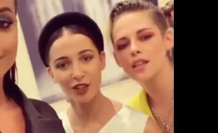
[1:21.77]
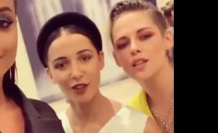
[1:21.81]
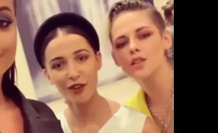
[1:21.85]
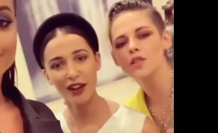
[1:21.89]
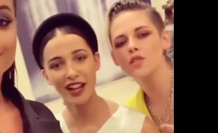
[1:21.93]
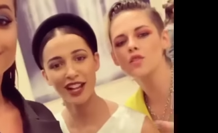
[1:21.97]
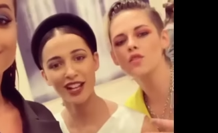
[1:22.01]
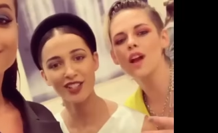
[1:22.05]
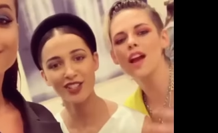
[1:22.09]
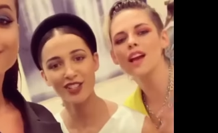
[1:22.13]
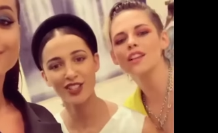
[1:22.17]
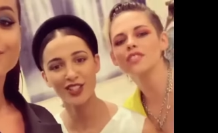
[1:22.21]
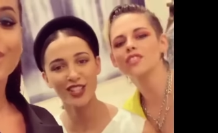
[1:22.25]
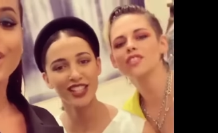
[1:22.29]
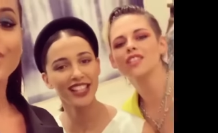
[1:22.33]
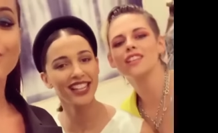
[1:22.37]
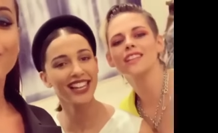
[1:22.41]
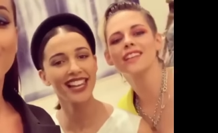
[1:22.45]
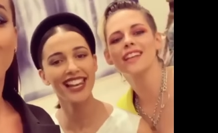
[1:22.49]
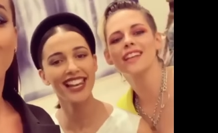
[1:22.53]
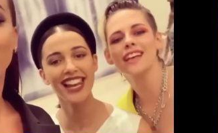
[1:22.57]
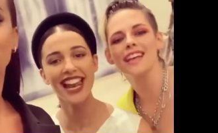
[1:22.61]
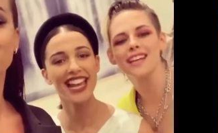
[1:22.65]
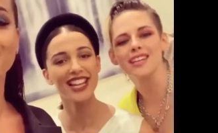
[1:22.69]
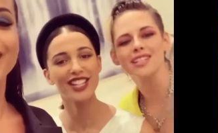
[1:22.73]

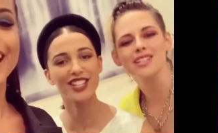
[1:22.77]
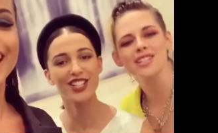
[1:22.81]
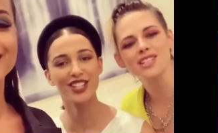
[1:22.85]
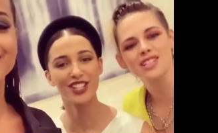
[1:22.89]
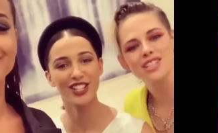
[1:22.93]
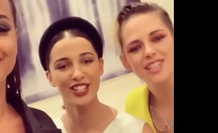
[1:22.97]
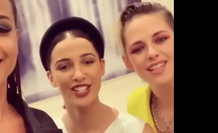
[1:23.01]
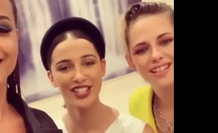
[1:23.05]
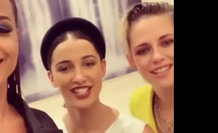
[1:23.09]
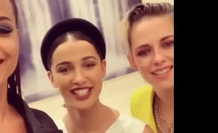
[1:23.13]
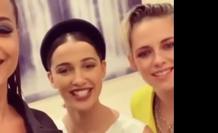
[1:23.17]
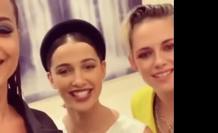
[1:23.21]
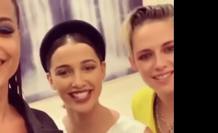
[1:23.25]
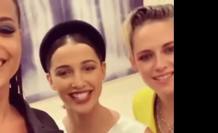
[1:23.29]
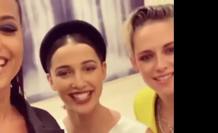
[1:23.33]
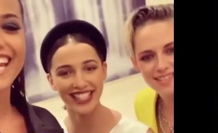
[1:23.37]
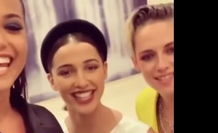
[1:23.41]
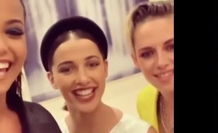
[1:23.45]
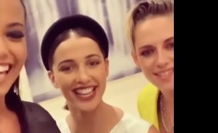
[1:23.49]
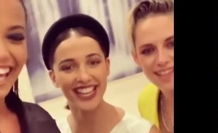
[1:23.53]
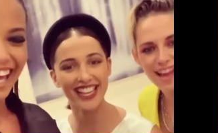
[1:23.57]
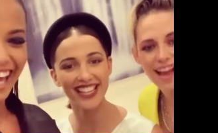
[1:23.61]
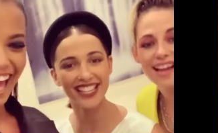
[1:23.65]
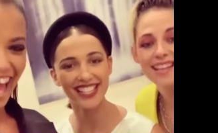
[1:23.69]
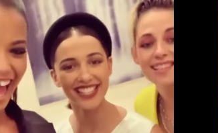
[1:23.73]

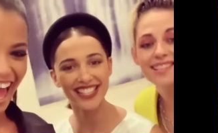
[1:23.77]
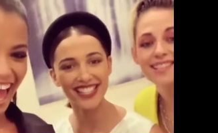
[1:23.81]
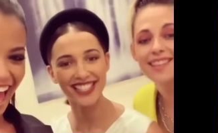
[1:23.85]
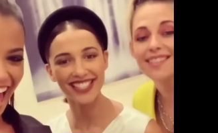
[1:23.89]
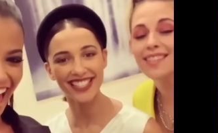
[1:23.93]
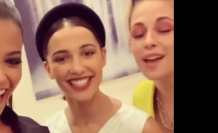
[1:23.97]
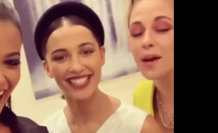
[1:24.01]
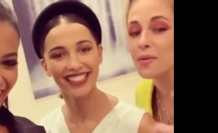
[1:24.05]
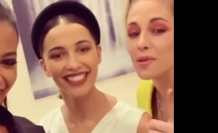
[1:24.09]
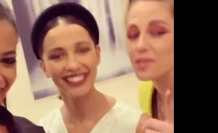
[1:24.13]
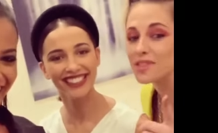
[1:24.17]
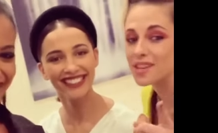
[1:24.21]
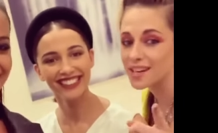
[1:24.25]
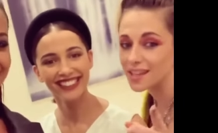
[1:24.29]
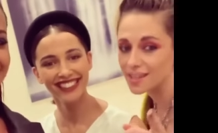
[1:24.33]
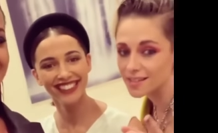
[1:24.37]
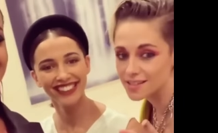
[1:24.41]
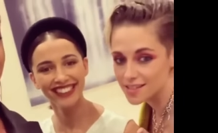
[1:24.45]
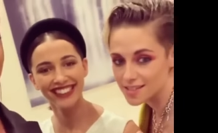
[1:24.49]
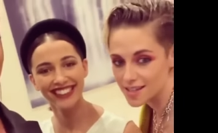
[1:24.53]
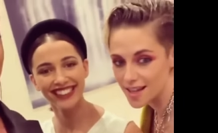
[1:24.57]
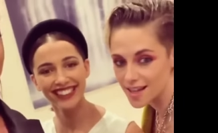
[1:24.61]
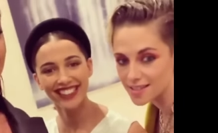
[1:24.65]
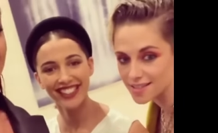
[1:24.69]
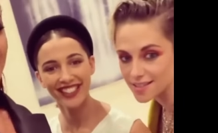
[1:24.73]
Speaker 1: Congratulations, Liz. I said that with
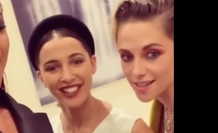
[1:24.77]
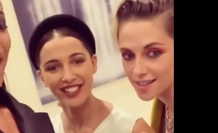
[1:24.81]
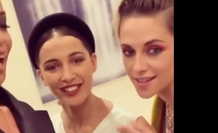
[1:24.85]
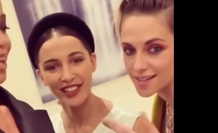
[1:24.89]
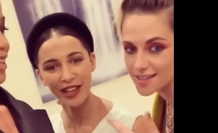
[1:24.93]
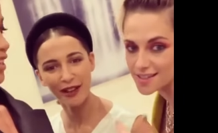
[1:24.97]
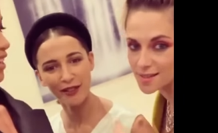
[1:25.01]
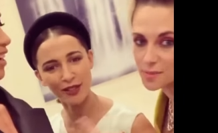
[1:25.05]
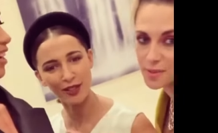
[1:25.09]
an English accent.